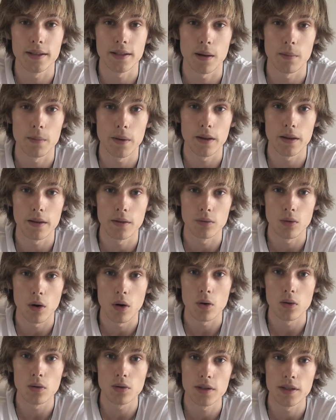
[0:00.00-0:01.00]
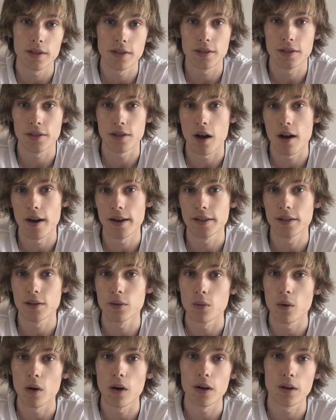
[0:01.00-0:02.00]
some of the roles are designed to
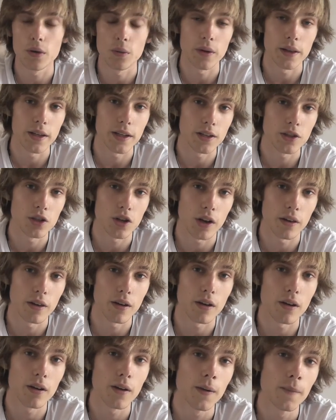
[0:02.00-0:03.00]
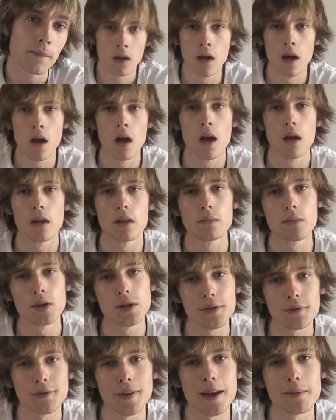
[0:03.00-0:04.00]
work with each other. The
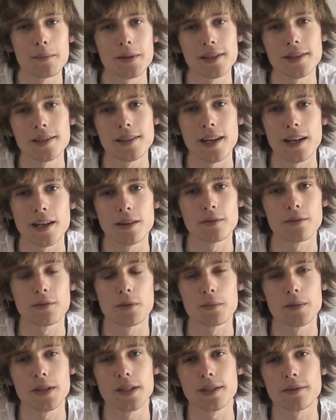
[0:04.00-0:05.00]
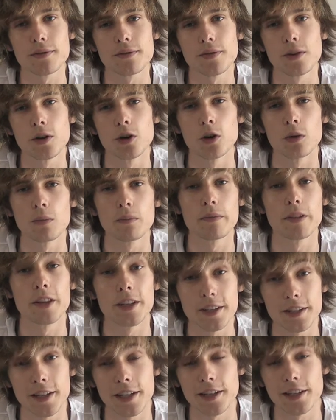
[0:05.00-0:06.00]
most famous scene from this film, the
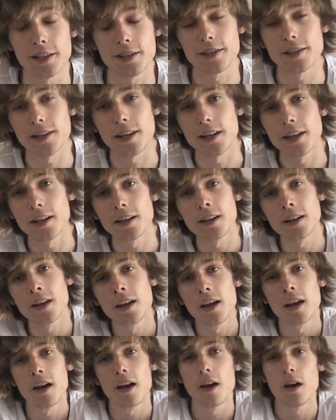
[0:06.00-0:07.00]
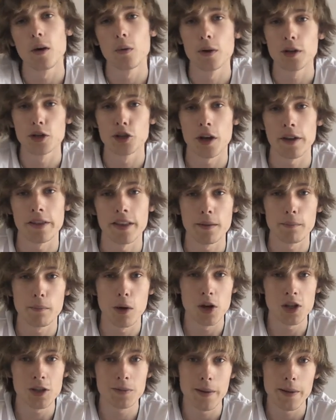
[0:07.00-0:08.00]
dinner scene, which I think
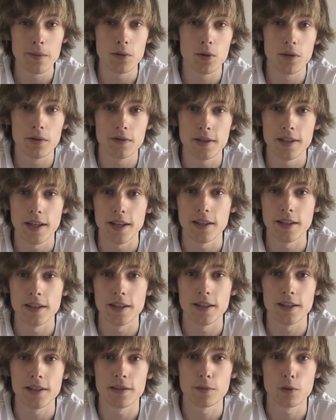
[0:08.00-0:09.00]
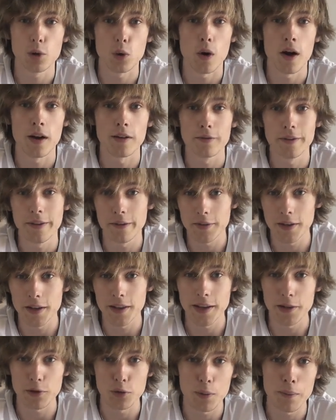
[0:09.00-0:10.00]
most people who have seen this quite
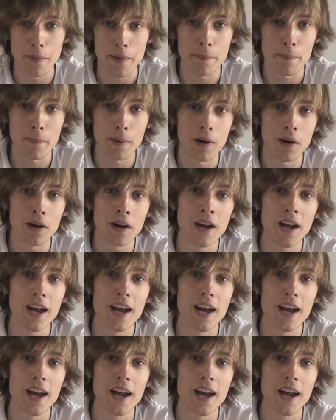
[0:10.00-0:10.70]
vividly remember,